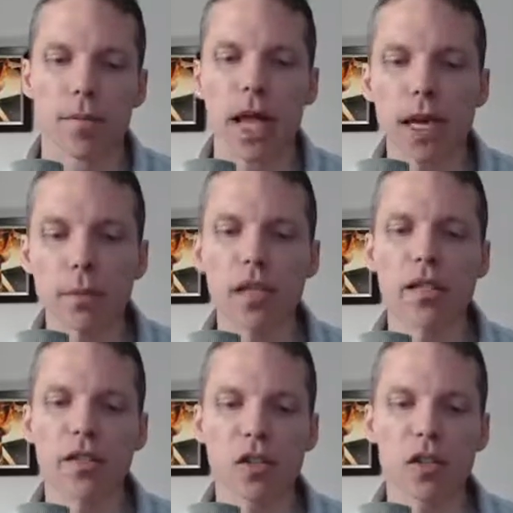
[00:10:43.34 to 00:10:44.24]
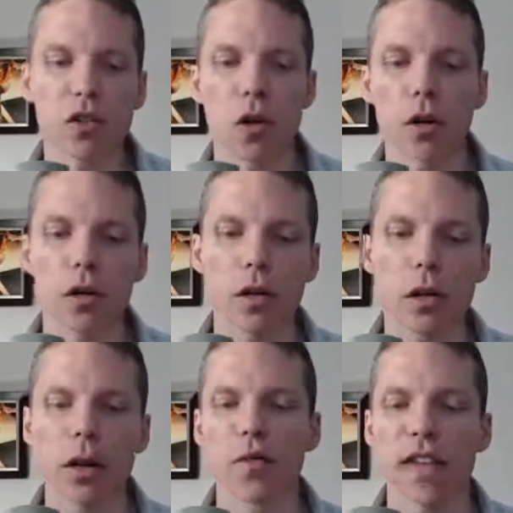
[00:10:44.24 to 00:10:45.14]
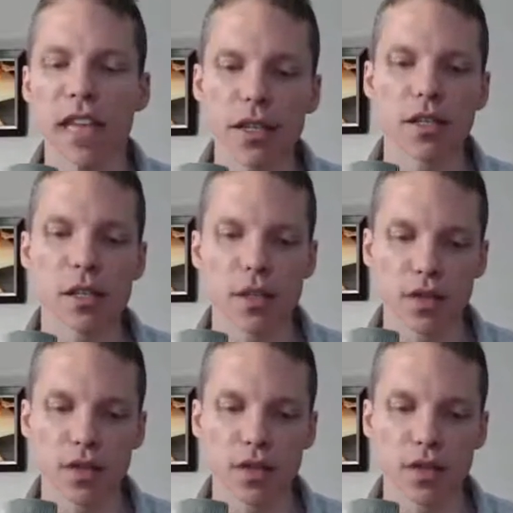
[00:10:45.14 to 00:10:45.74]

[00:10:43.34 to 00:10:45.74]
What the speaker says: Animalistic slaughter of innocent